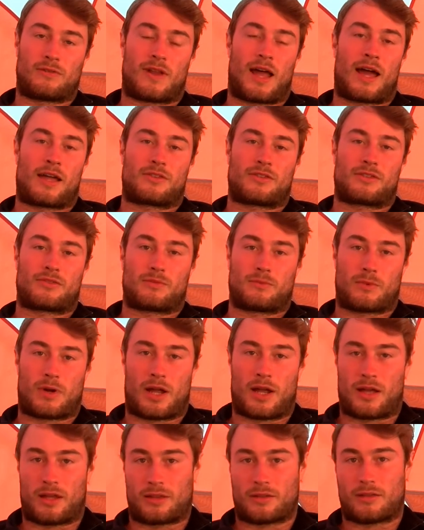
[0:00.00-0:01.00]
flats
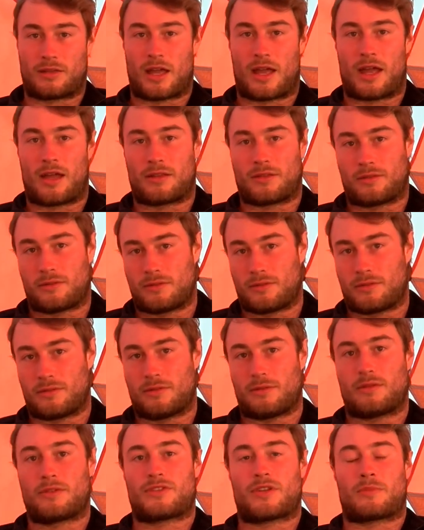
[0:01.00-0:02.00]
where they're
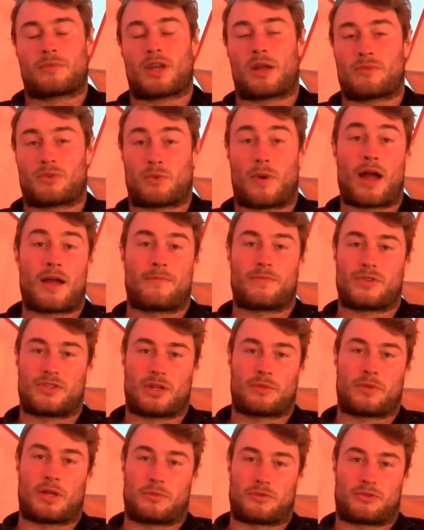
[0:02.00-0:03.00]
sometimes wet,
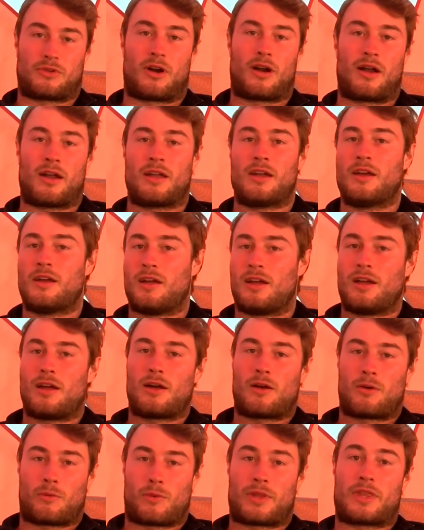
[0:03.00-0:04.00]
sometimes dry,
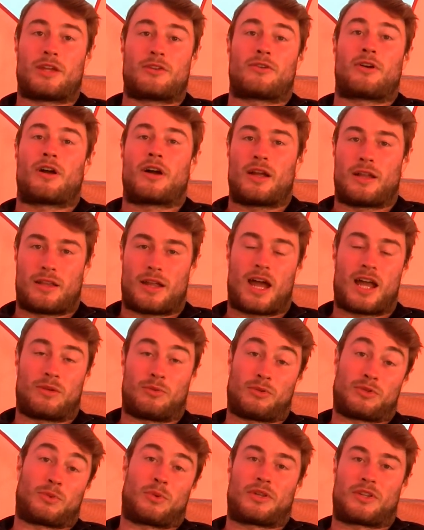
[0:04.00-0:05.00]
when they're dry,
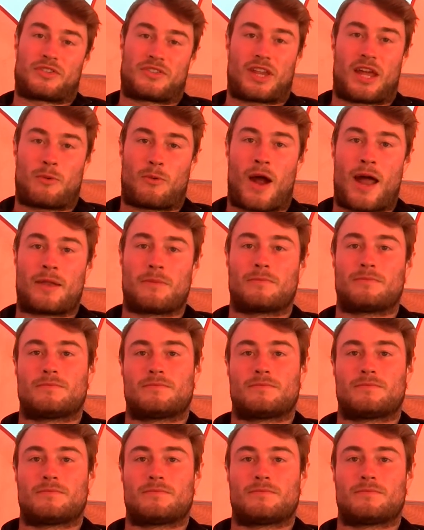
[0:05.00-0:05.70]
animals want to stay wet.